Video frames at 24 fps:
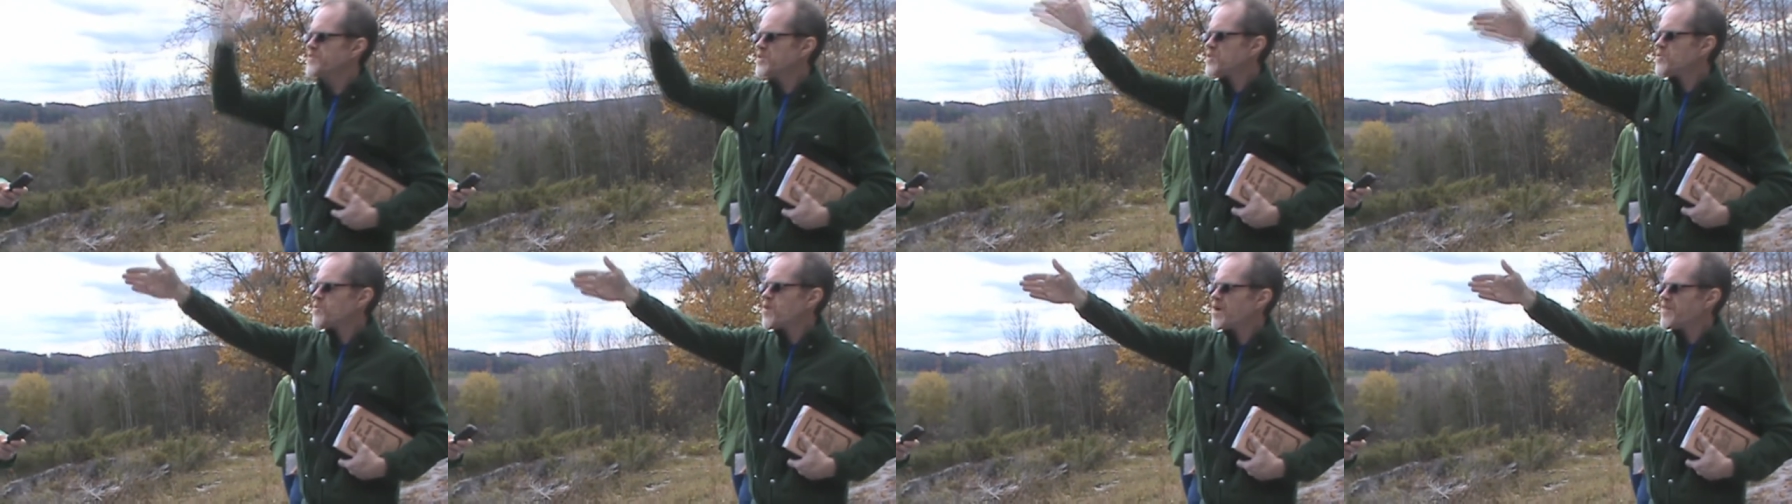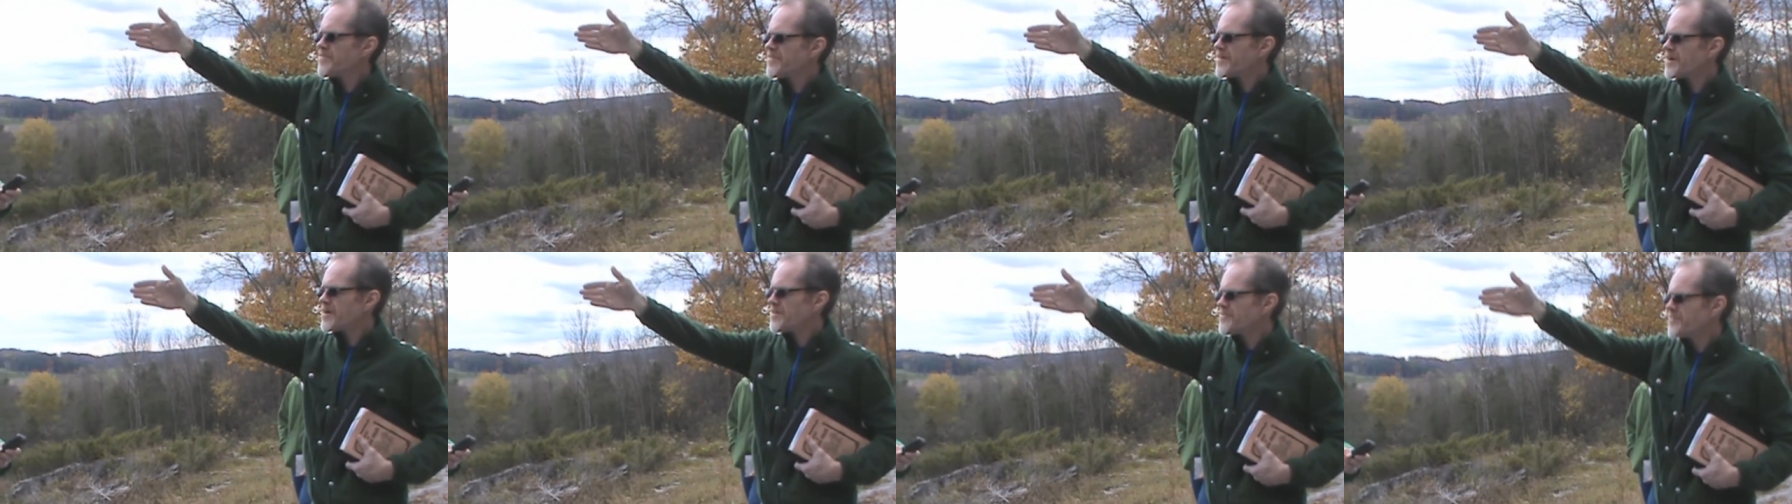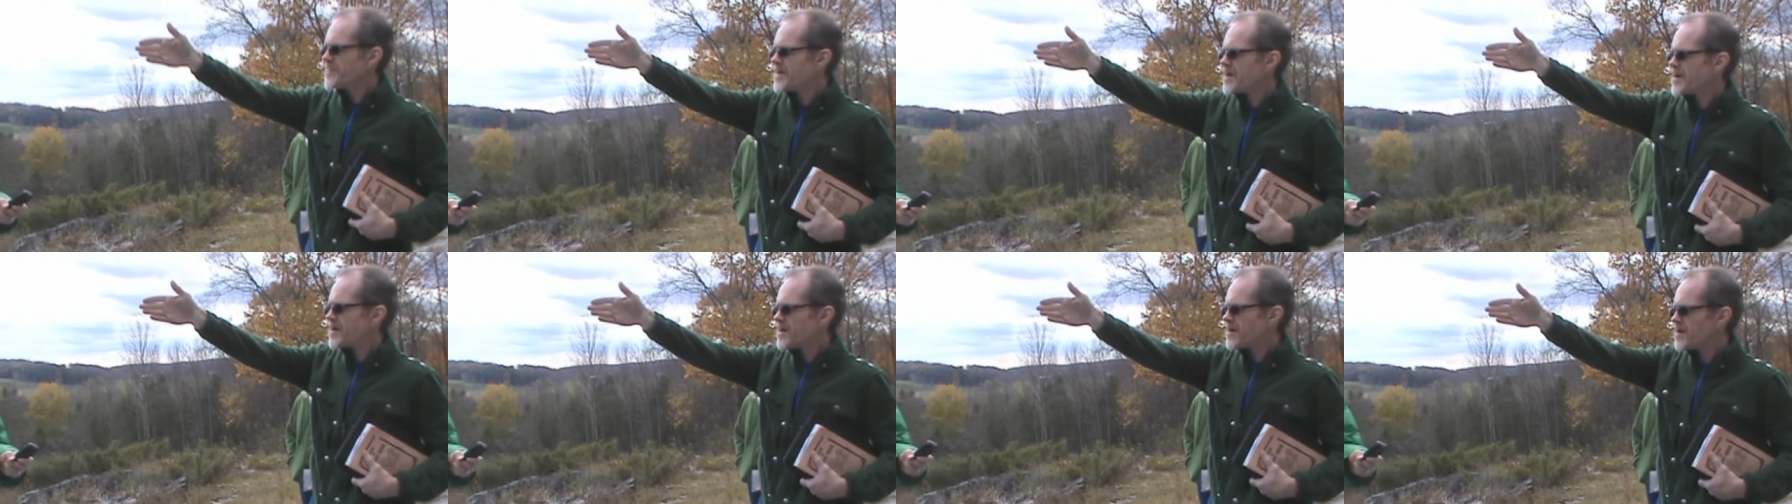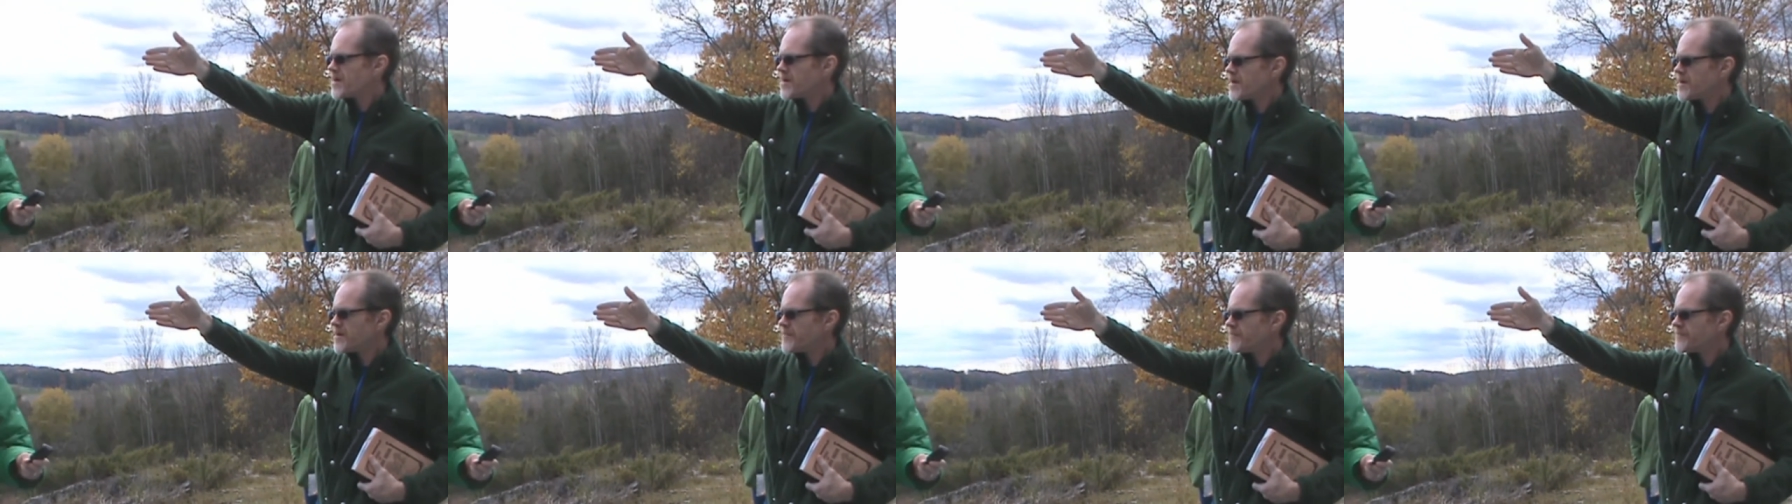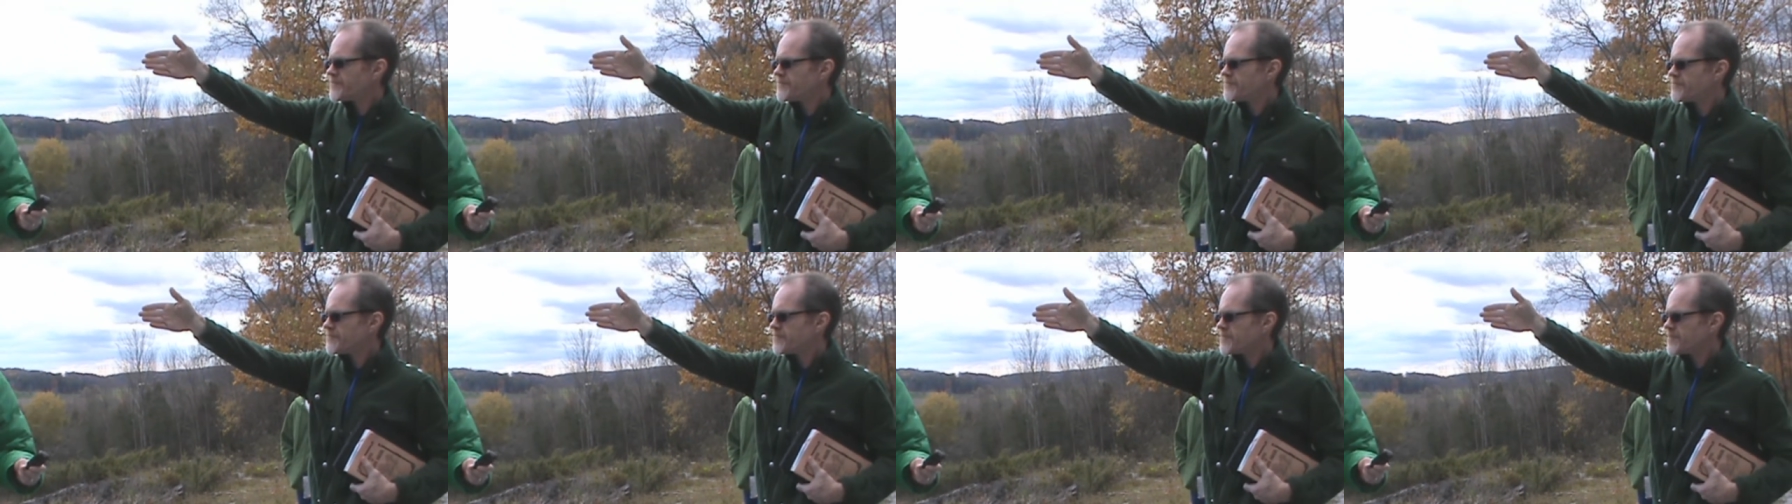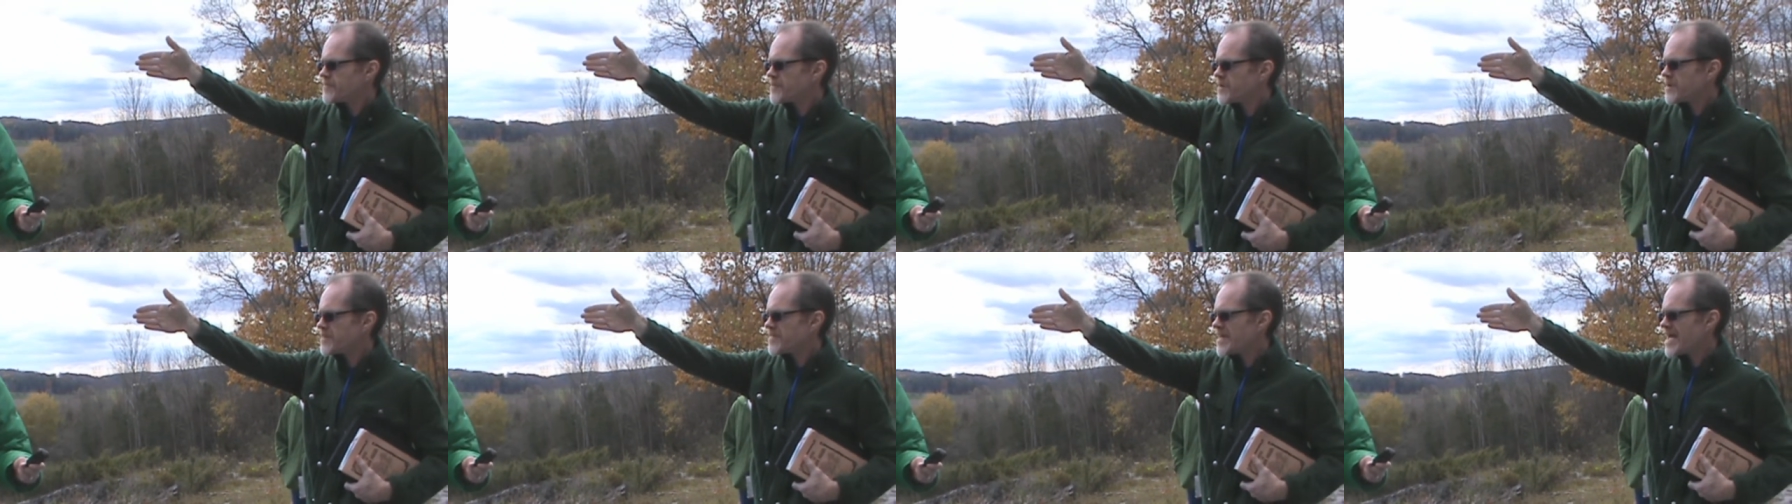view on, on the, uh,
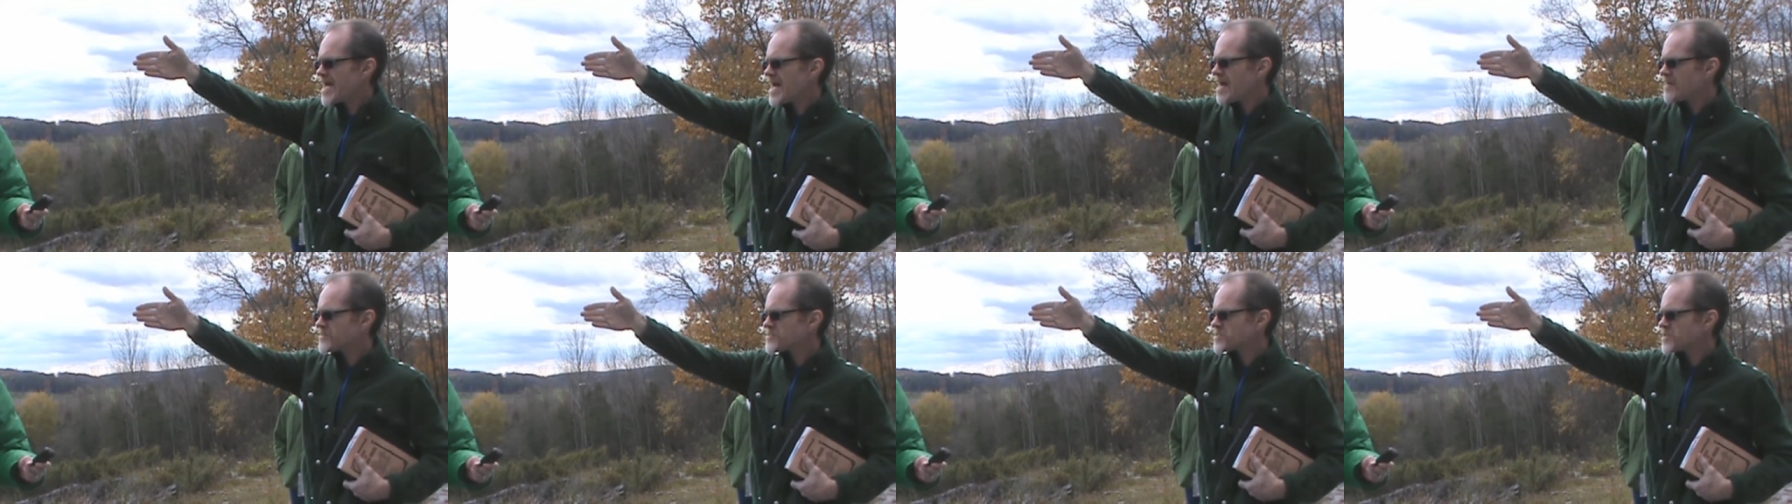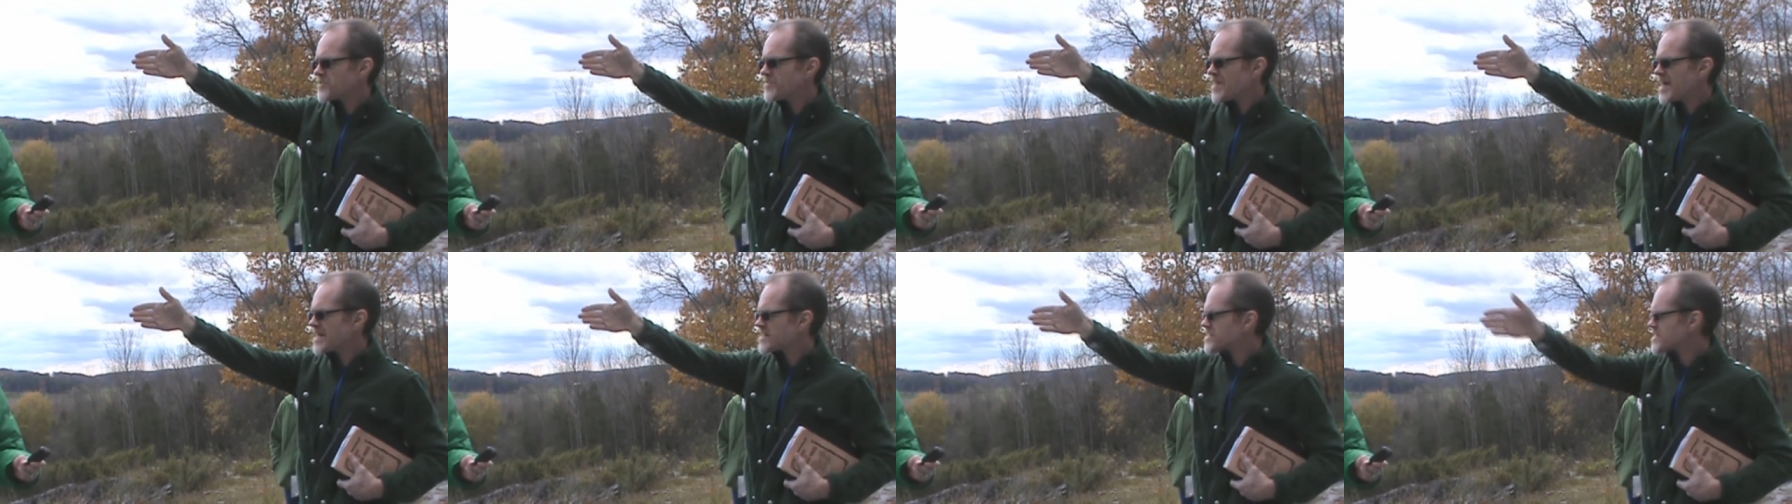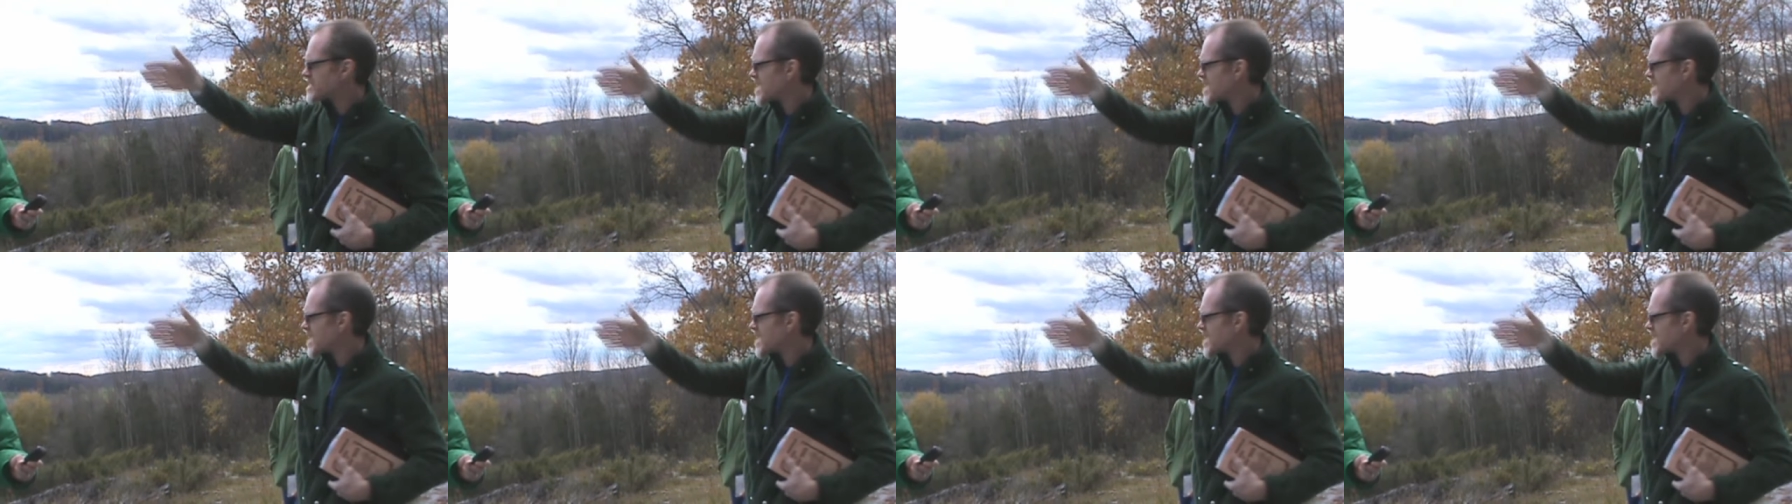on the house on that